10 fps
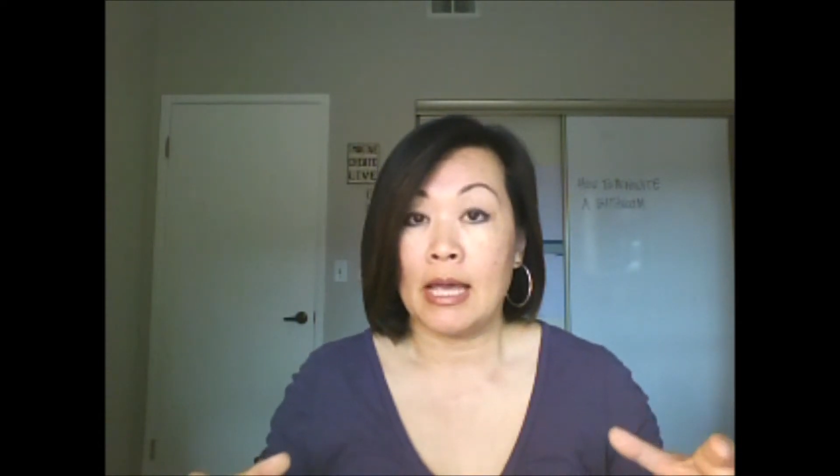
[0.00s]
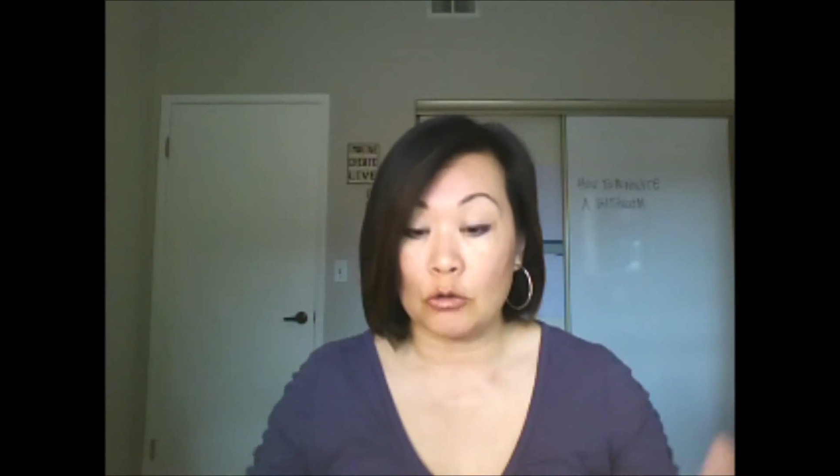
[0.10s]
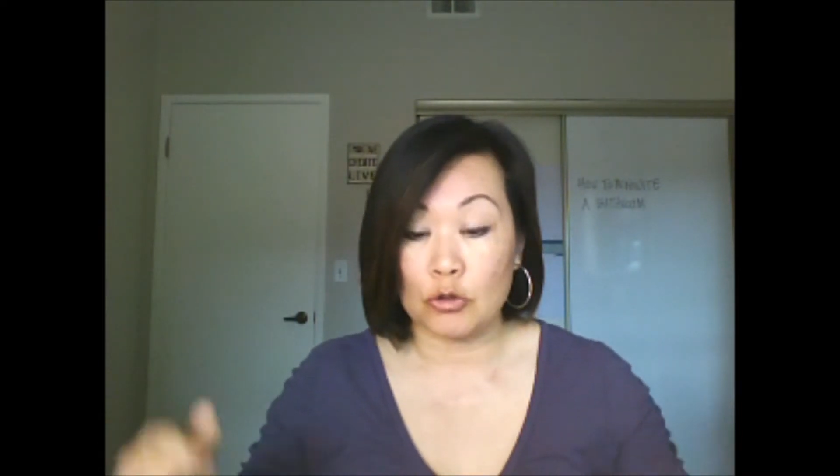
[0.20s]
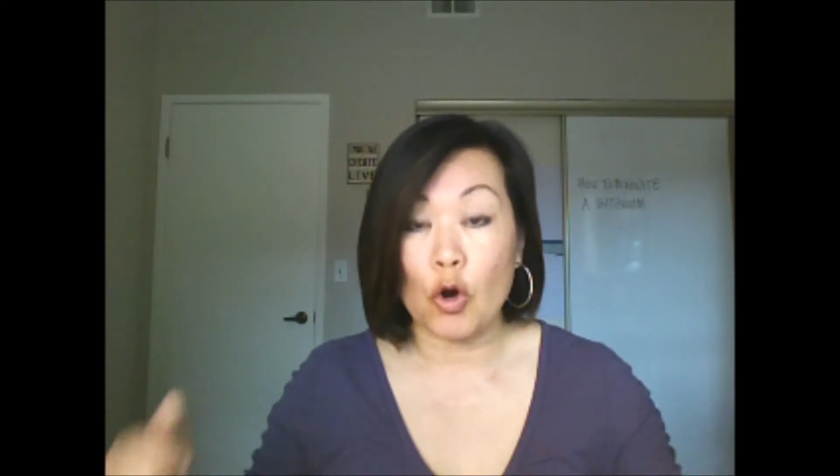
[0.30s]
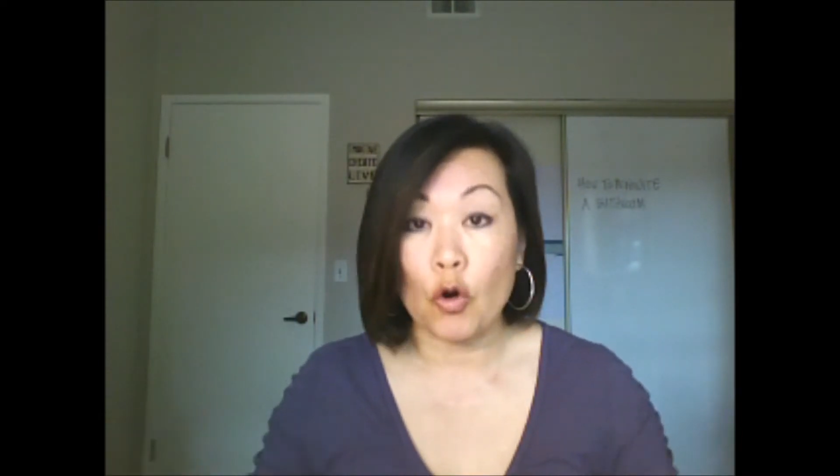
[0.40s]

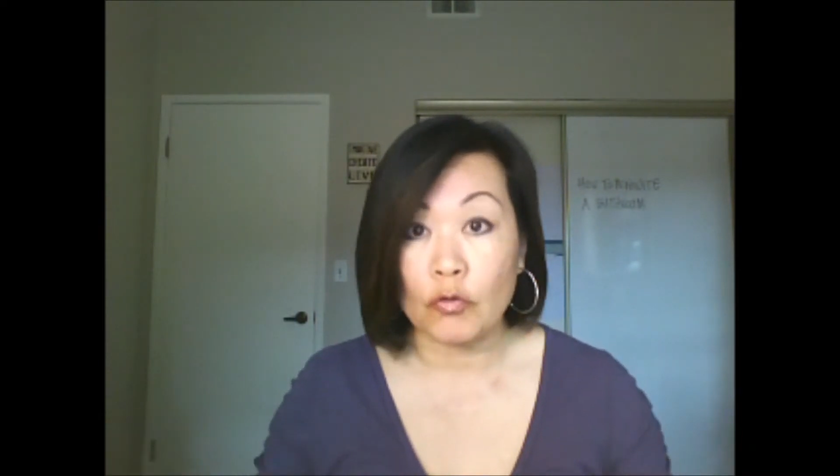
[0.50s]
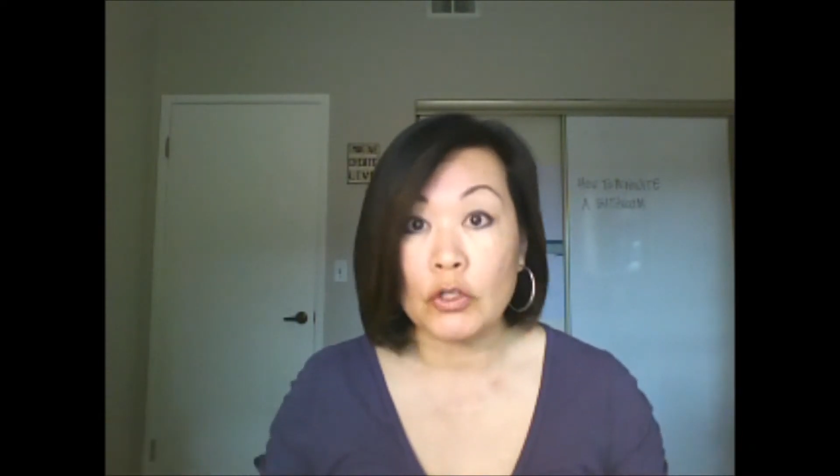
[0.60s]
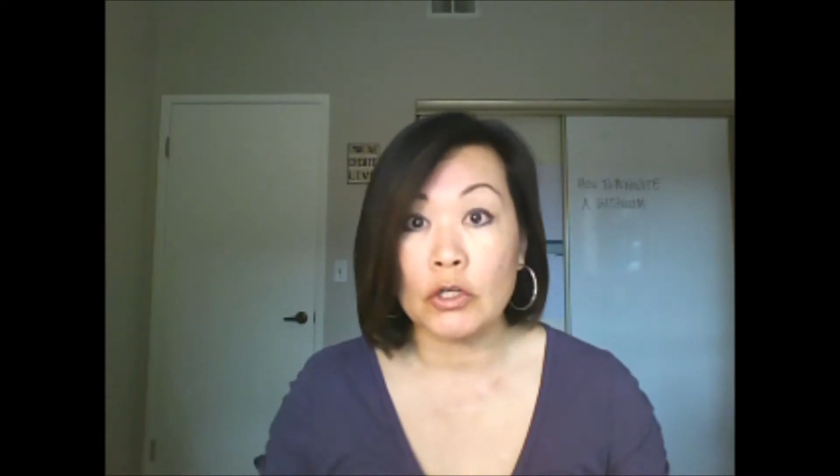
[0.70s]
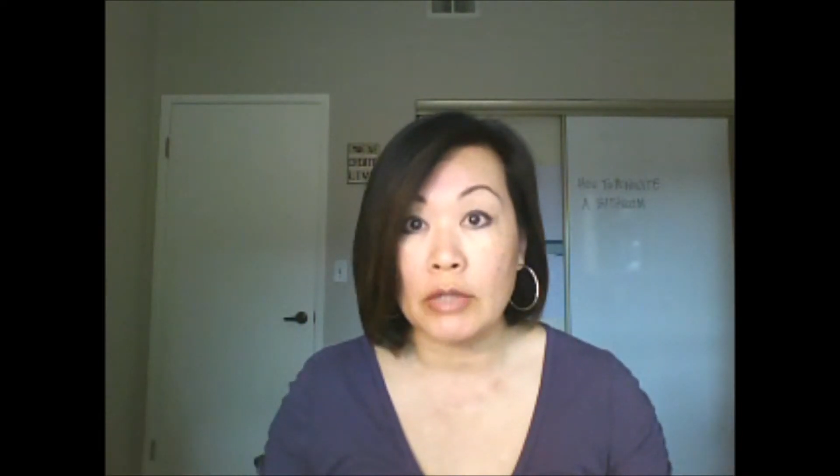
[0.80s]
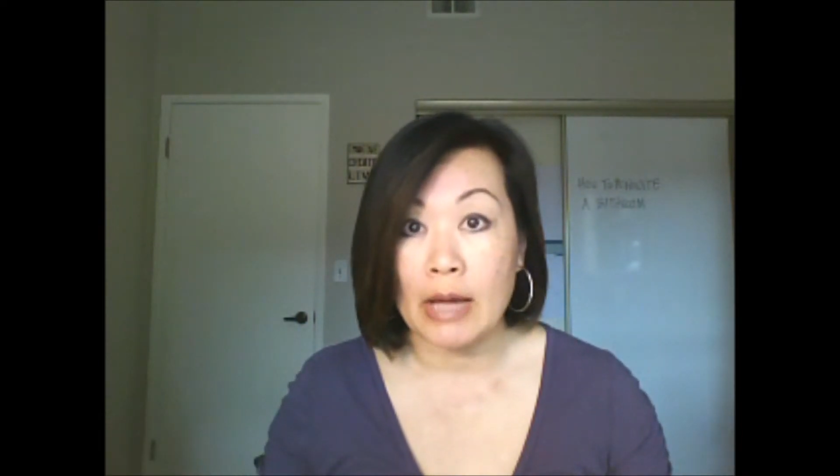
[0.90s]
goes over
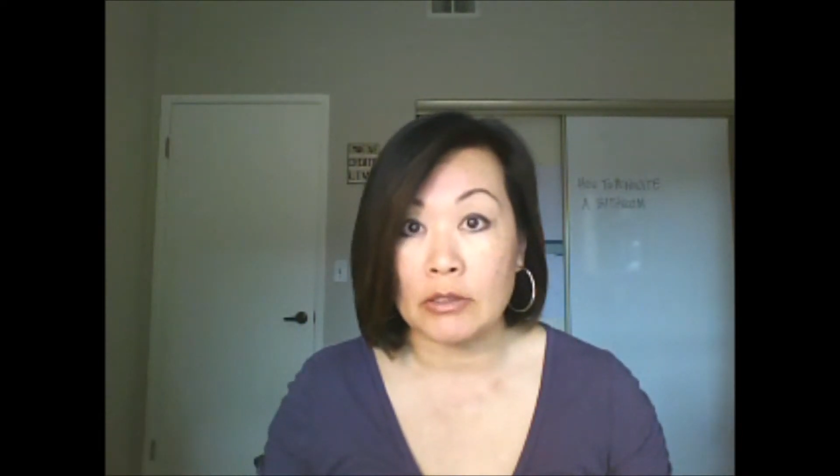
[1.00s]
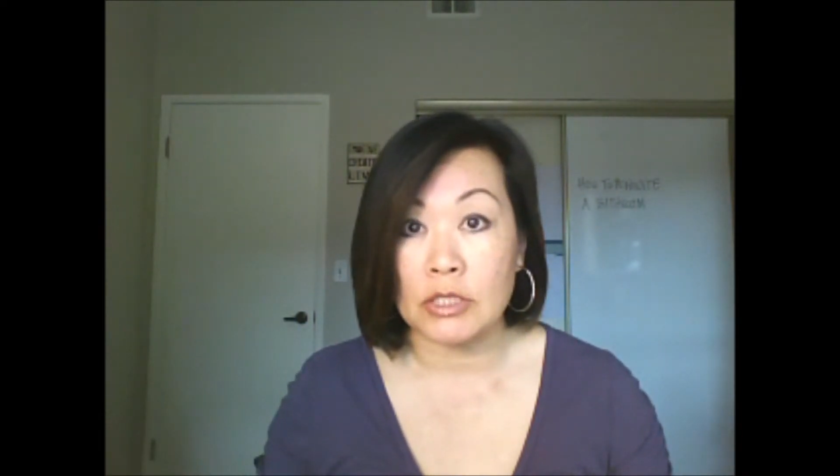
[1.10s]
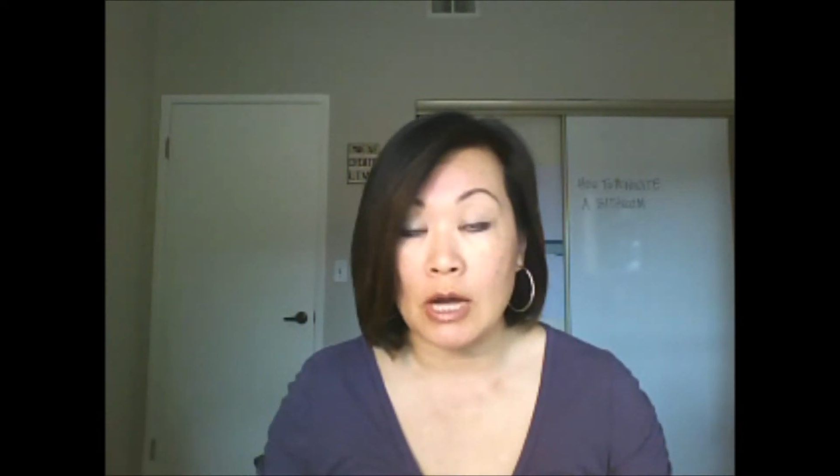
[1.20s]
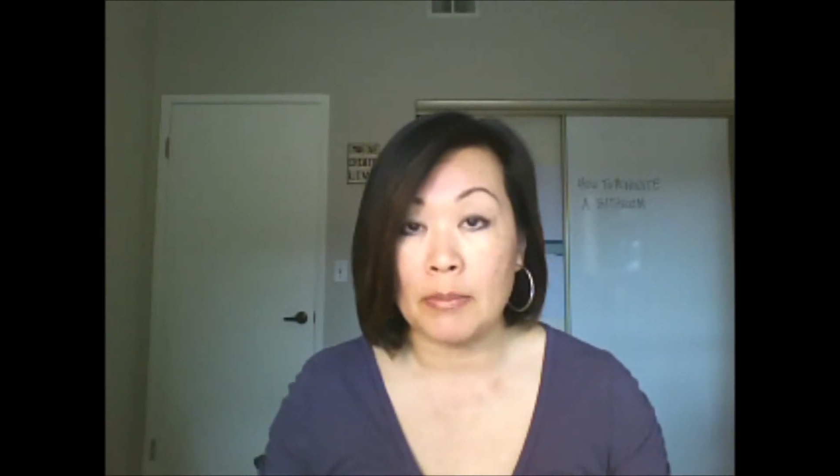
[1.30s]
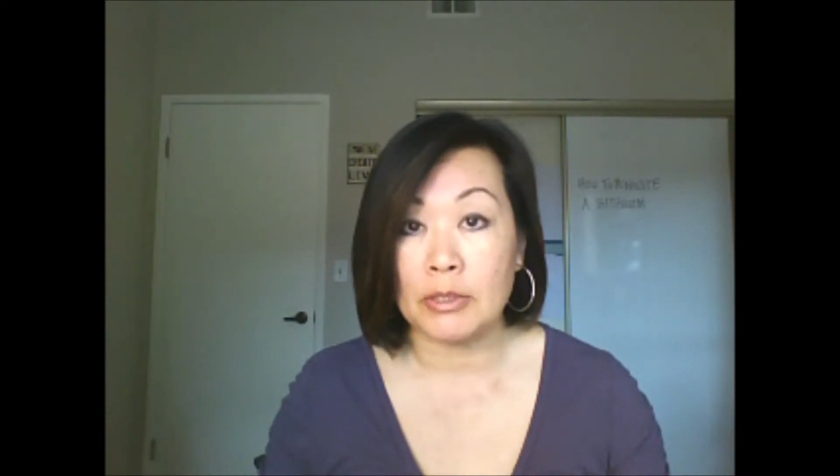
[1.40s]
your countertop,